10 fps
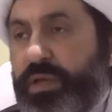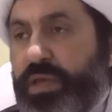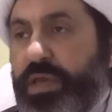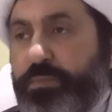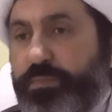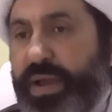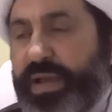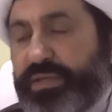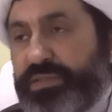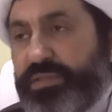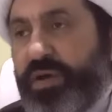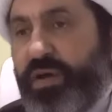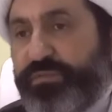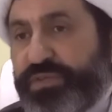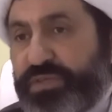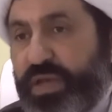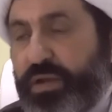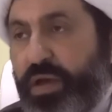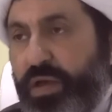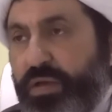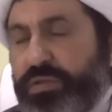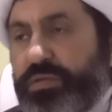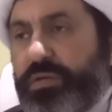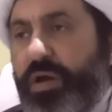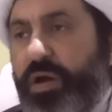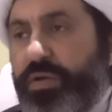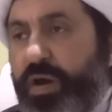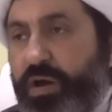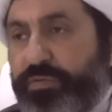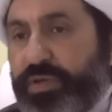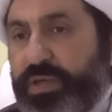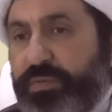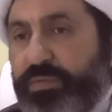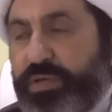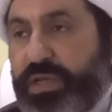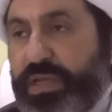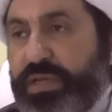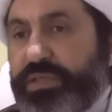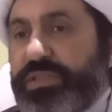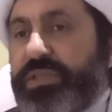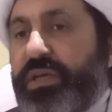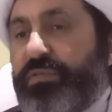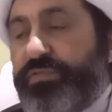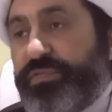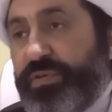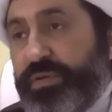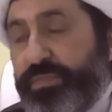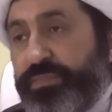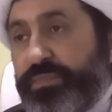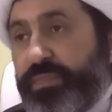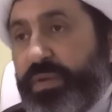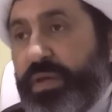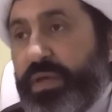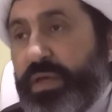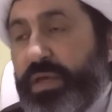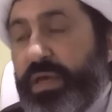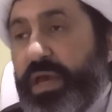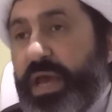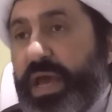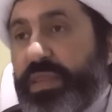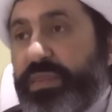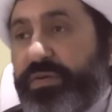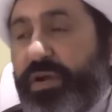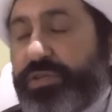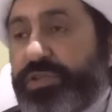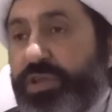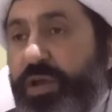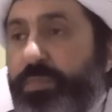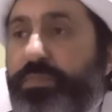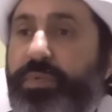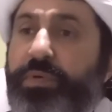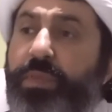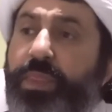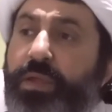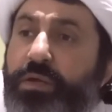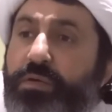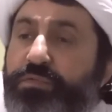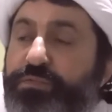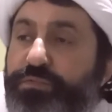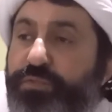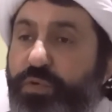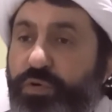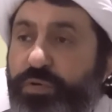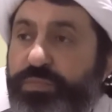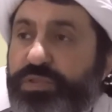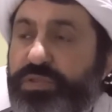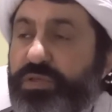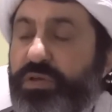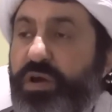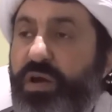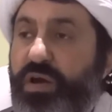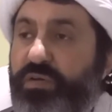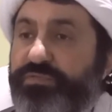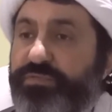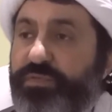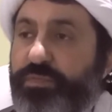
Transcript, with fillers: impacts of salat on our inner self and there are some forms of